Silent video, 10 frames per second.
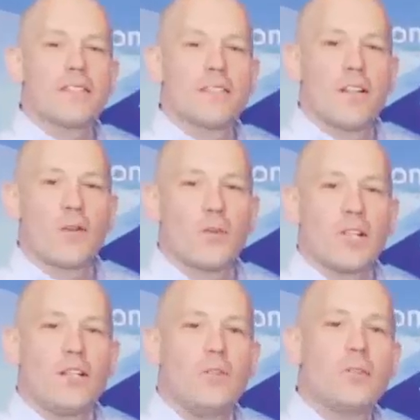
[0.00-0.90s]
this and other
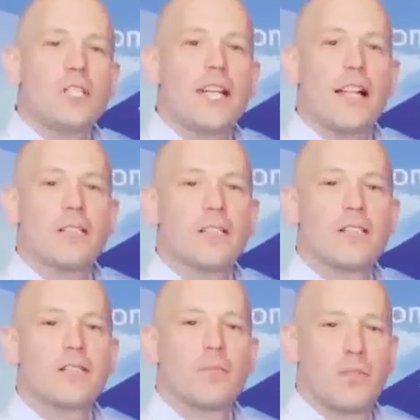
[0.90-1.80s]
REIT news and
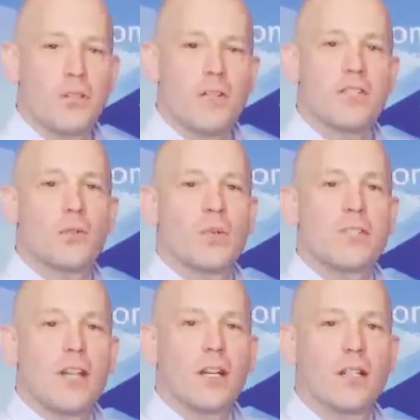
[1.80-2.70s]
analysis, be sure to visit
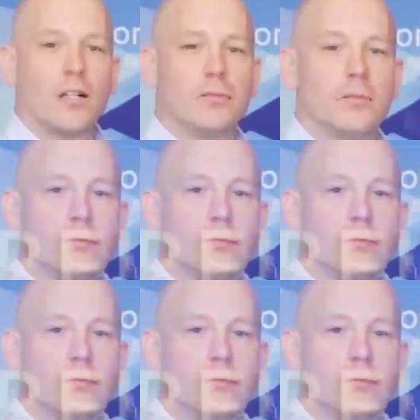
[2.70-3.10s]
REIT.com.